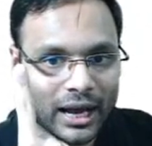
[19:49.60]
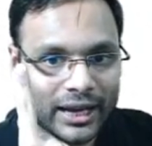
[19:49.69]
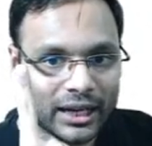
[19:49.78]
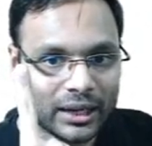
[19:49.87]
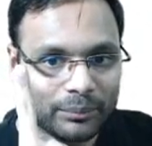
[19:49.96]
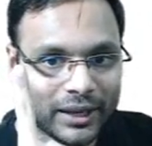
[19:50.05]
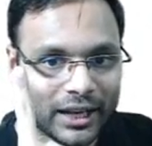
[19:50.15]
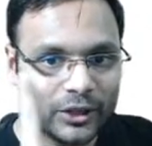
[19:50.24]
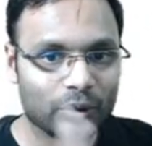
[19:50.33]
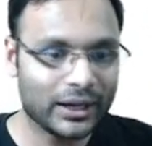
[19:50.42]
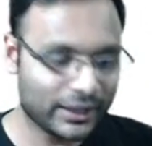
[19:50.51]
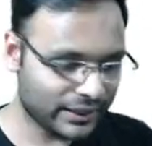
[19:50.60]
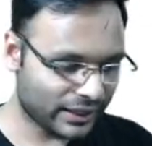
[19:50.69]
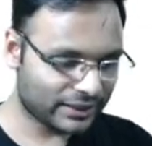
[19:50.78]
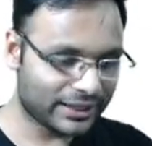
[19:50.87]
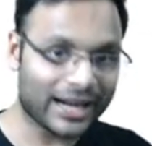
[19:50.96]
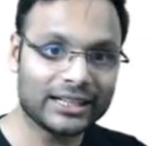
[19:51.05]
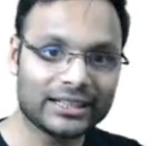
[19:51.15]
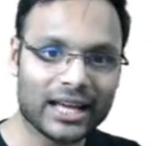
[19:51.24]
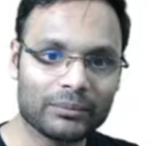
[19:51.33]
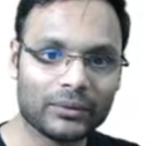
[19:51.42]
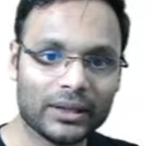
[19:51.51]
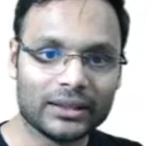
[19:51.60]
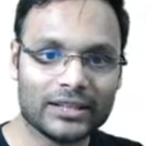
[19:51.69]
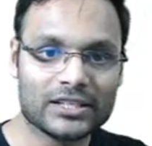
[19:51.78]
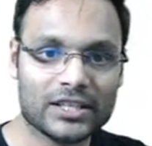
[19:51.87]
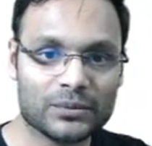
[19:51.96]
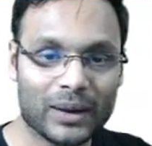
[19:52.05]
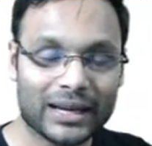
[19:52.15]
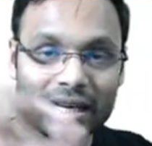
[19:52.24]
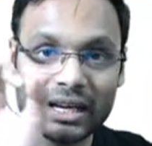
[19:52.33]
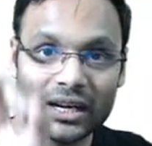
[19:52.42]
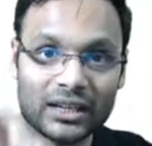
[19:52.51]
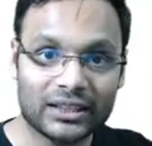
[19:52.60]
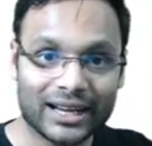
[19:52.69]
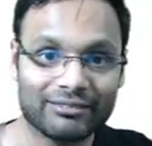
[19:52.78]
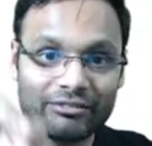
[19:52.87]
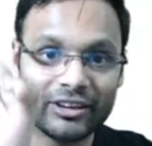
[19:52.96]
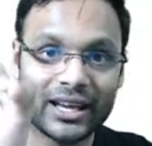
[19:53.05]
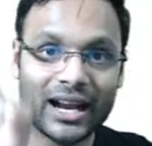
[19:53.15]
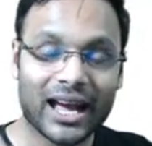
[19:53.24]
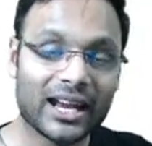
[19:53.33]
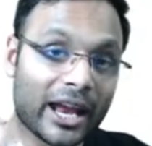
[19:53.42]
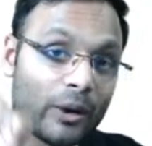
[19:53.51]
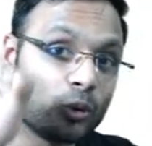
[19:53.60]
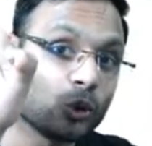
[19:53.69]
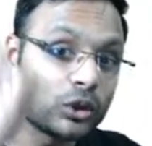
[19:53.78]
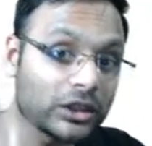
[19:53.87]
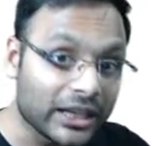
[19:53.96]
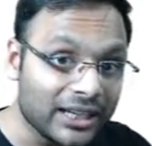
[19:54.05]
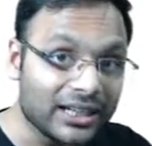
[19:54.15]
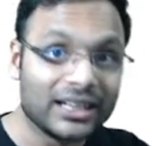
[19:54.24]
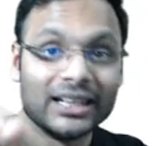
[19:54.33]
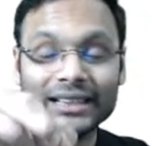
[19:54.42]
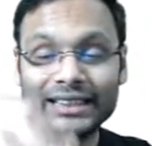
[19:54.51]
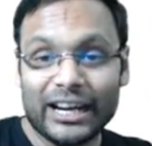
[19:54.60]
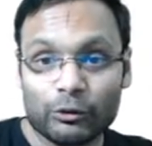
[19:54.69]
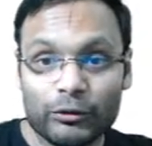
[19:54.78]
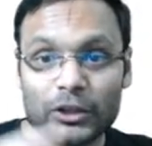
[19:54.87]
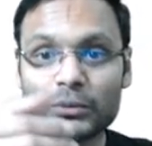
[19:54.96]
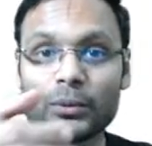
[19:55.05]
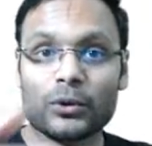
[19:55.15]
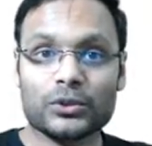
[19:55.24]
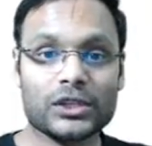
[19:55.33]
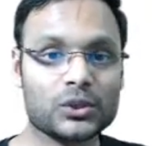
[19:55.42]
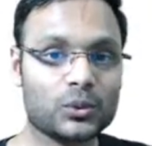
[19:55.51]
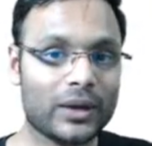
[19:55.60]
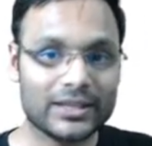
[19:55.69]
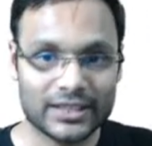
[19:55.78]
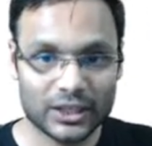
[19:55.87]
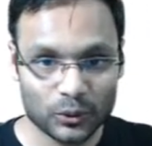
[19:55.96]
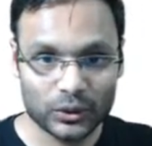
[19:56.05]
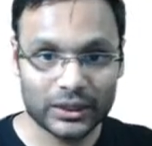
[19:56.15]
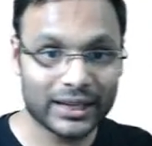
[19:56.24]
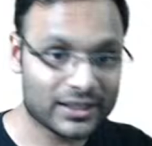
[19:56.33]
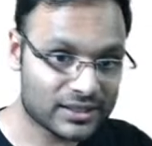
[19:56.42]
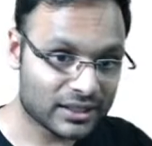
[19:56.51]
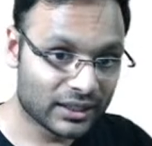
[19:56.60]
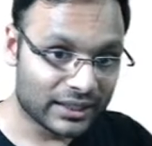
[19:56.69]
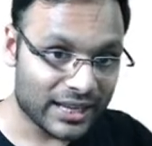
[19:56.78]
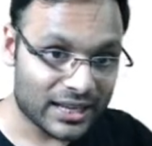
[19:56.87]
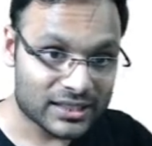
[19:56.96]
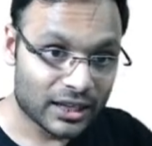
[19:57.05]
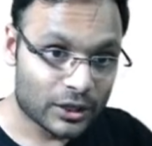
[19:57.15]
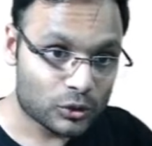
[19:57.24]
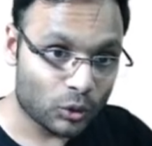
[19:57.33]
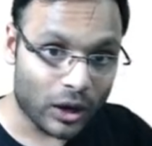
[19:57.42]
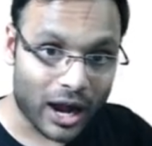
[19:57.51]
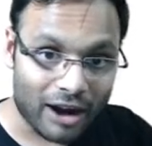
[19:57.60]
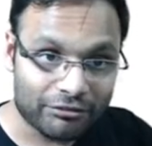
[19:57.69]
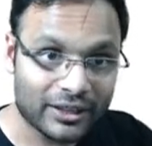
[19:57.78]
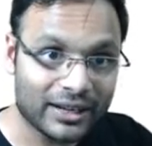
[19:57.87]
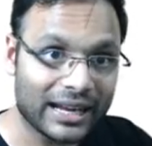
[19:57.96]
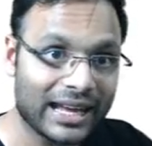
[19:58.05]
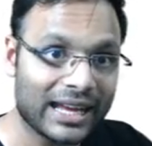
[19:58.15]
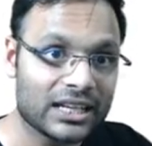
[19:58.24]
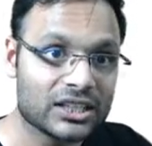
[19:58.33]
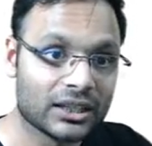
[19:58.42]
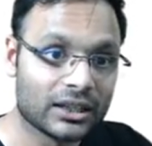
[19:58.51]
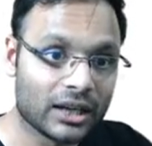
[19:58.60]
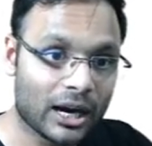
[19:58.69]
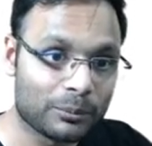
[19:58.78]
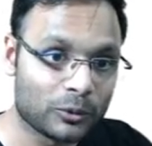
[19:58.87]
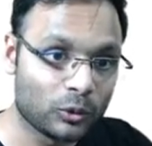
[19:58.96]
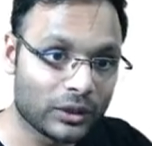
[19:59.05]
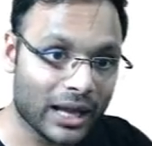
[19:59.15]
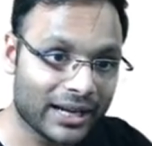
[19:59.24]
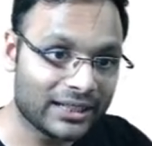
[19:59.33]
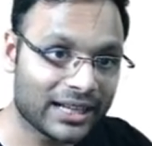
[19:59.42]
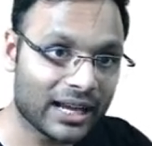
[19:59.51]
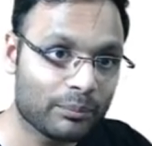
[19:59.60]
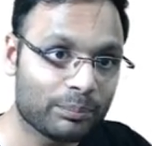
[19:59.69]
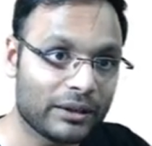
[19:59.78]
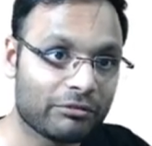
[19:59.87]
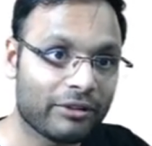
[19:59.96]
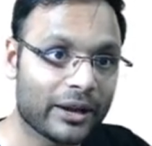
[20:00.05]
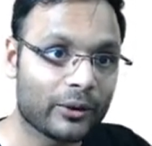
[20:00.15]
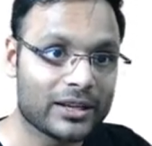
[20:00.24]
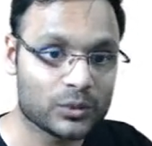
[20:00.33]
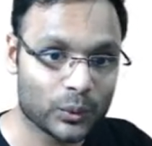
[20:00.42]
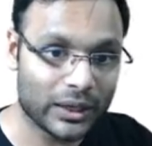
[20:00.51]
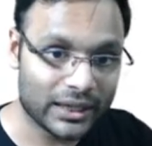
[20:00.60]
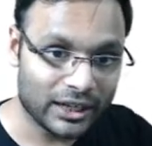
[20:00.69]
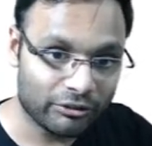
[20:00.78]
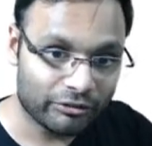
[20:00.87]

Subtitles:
I am calculating at 9 time. This is my current time where I'll have to think that which process to execute next. Yes, so after 8, up to 9 time P5 has waited,